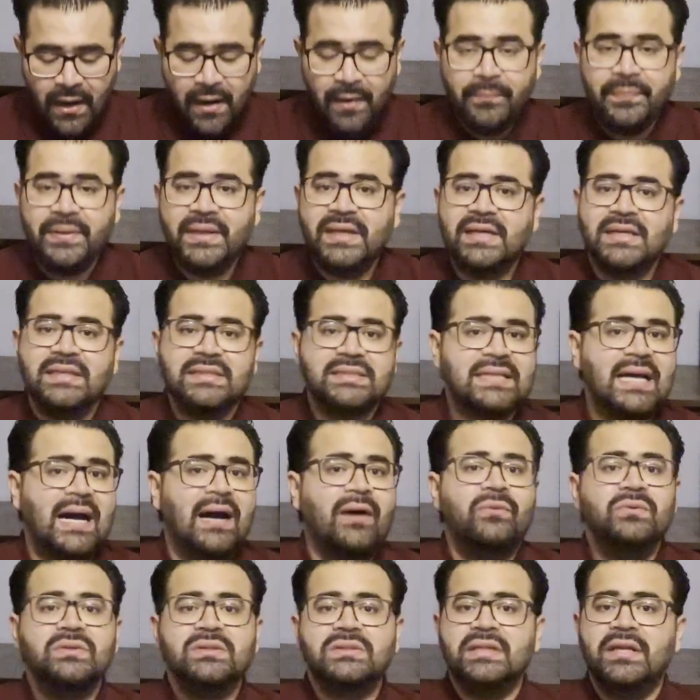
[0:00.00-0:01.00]
because I
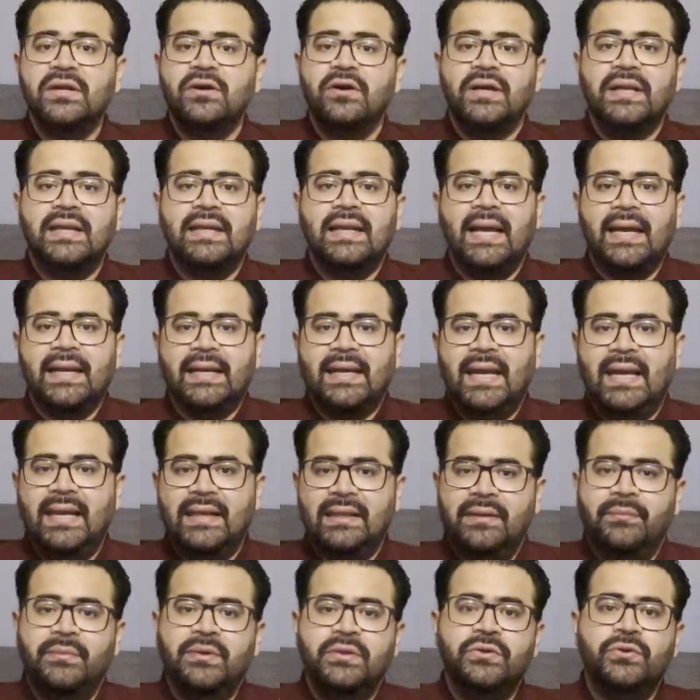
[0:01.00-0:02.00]
would literally like, hey,
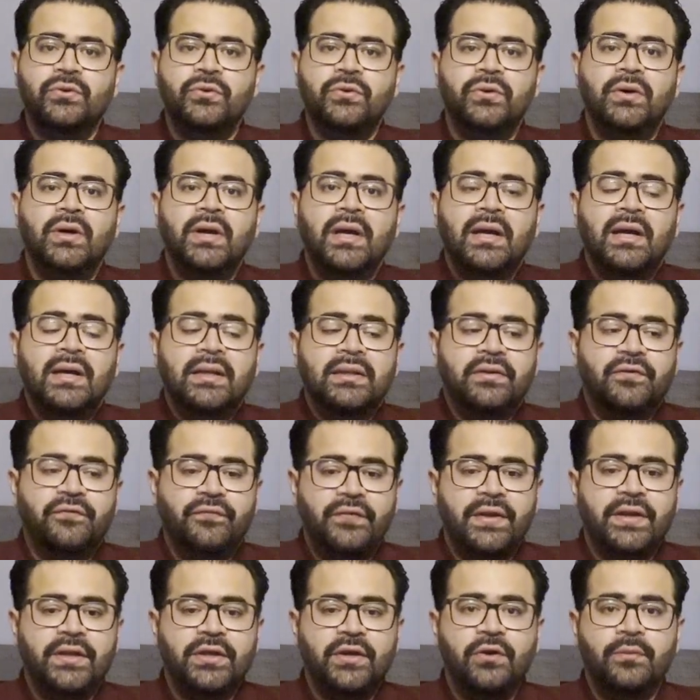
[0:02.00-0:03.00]
let me do the
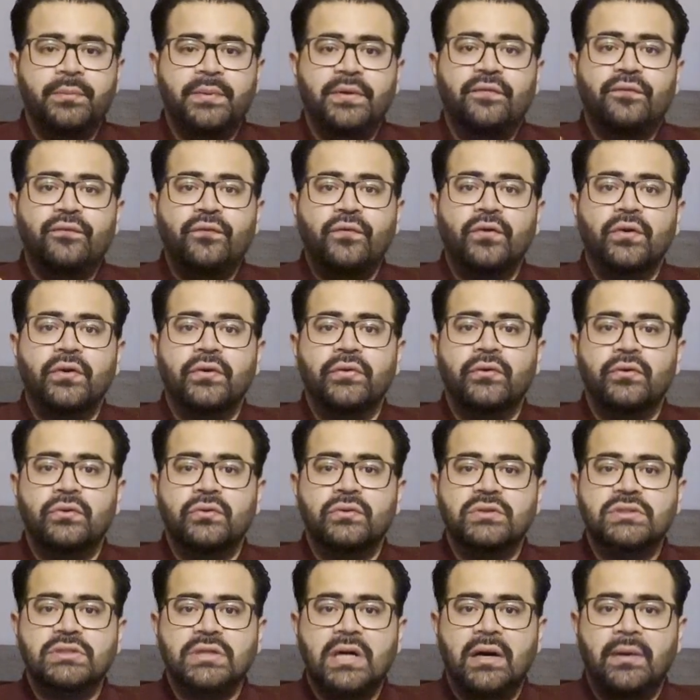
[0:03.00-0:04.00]
video before
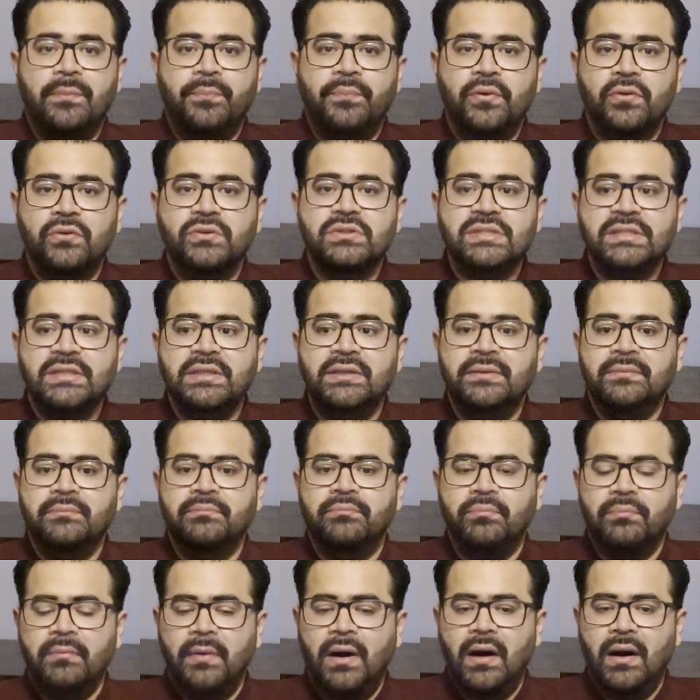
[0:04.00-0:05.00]
those
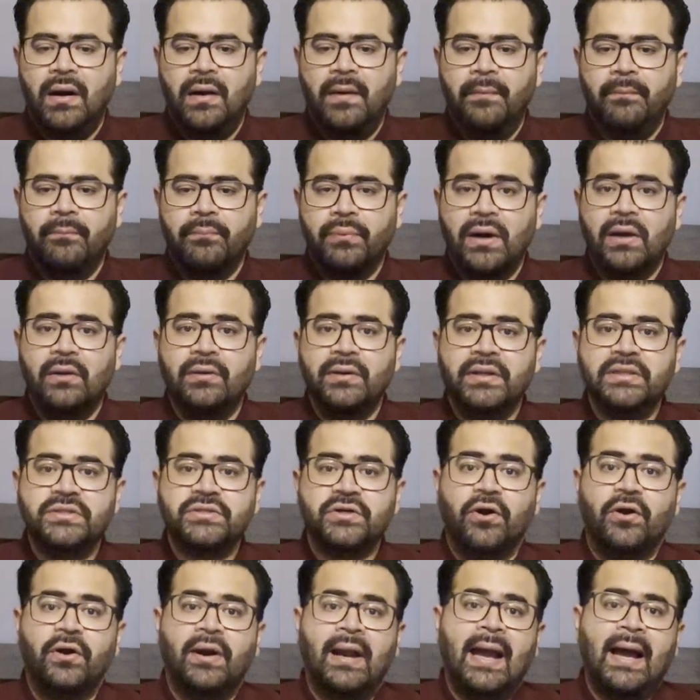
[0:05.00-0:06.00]
protein brownies
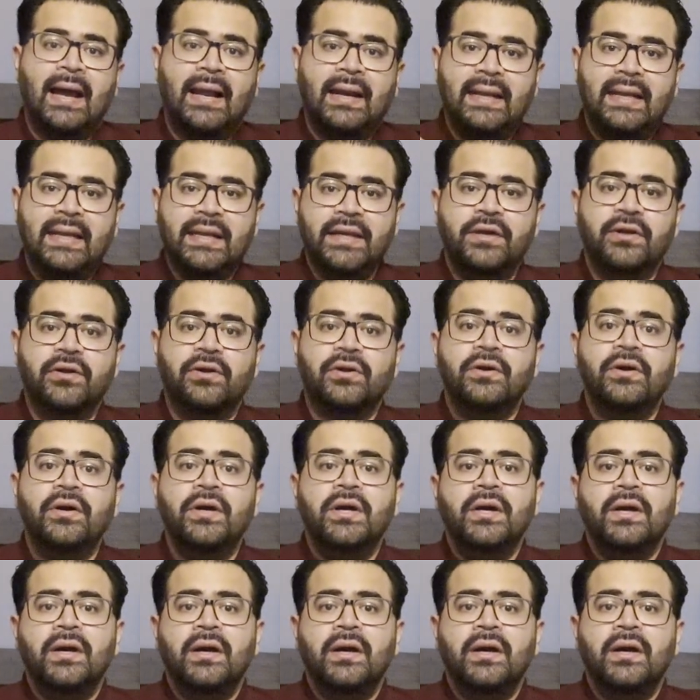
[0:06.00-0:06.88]
are not here,